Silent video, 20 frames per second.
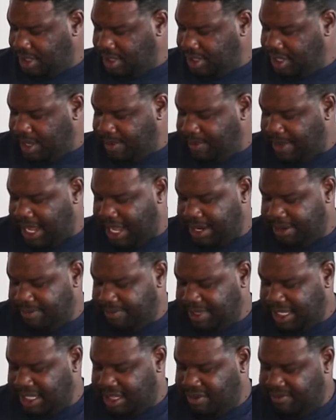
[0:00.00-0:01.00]
the
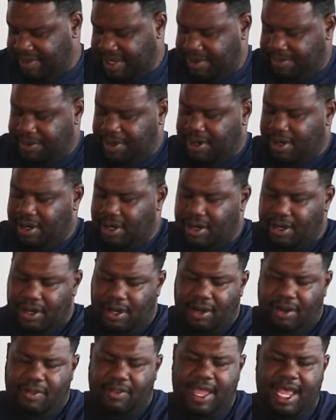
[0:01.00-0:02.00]
bottom piece of paper
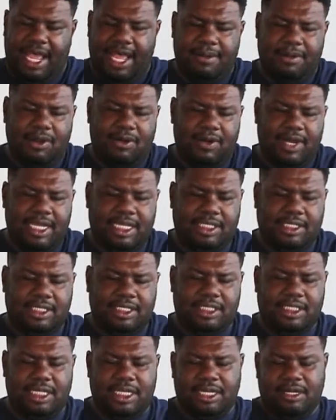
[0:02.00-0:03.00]
that I'm going to
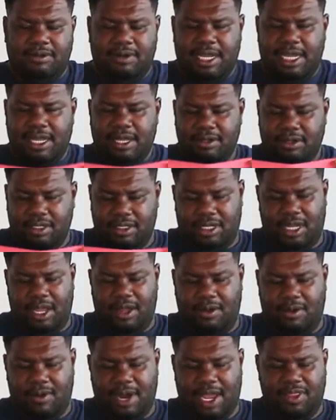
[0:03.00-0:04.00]
stick around
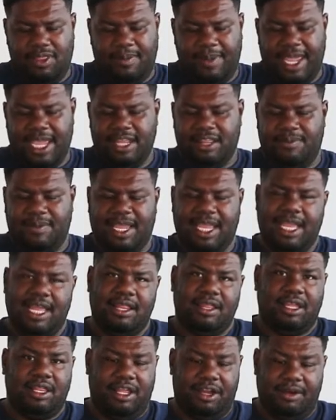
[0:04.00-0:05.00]
around the base
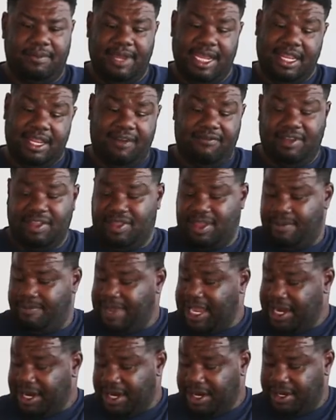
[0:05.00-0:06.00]
because glitter makes everything
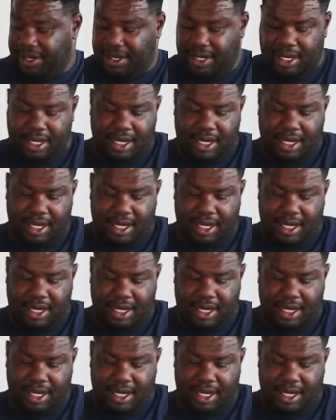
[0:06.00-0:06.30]
better.